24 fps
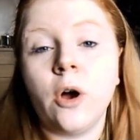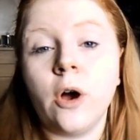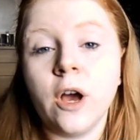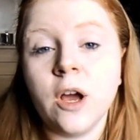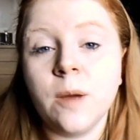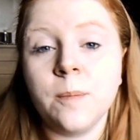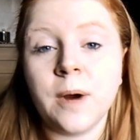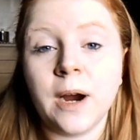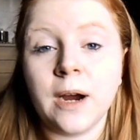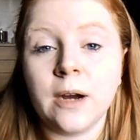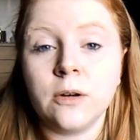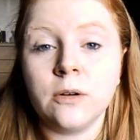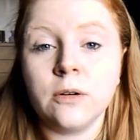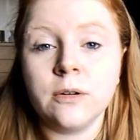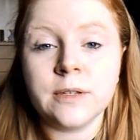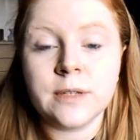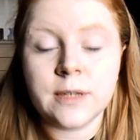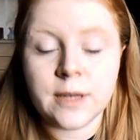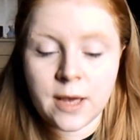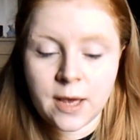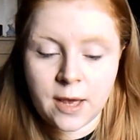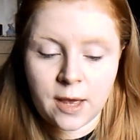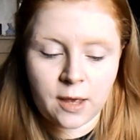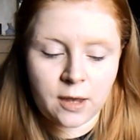
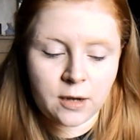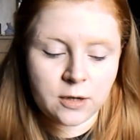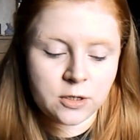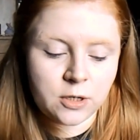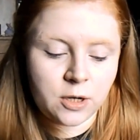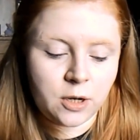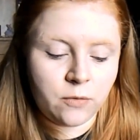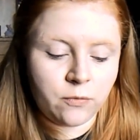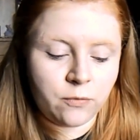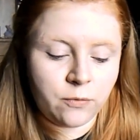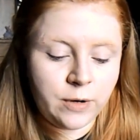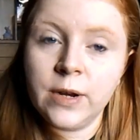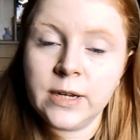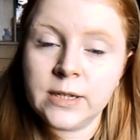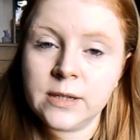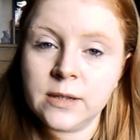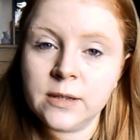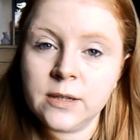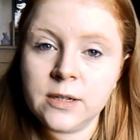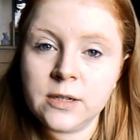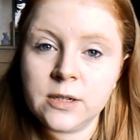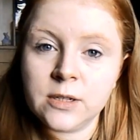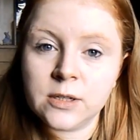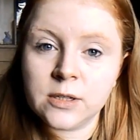eyebrows, and I
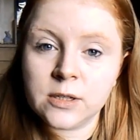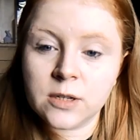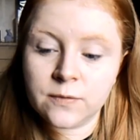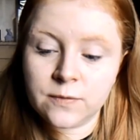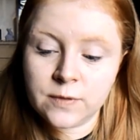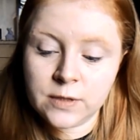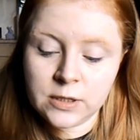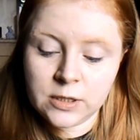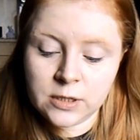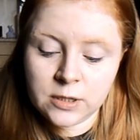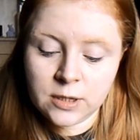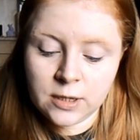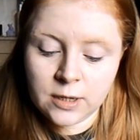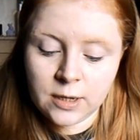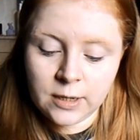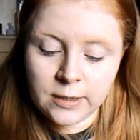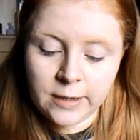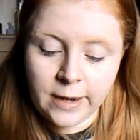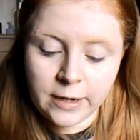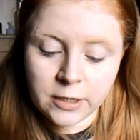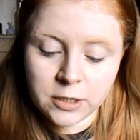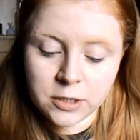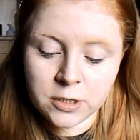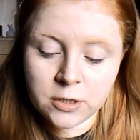recently discovered the
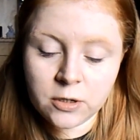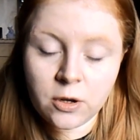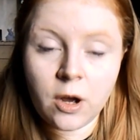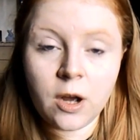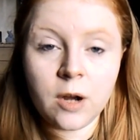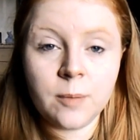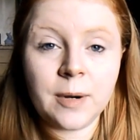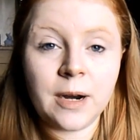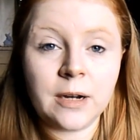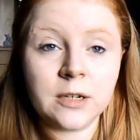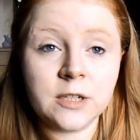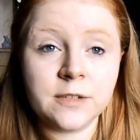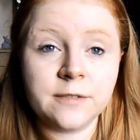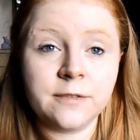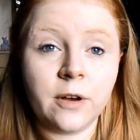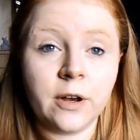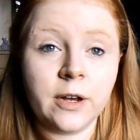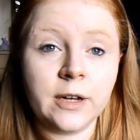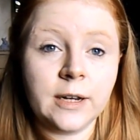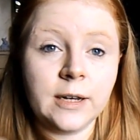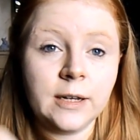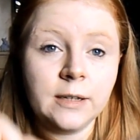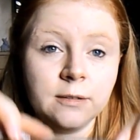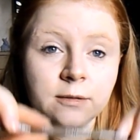Collection Eyebrow
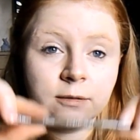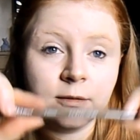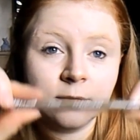Definer.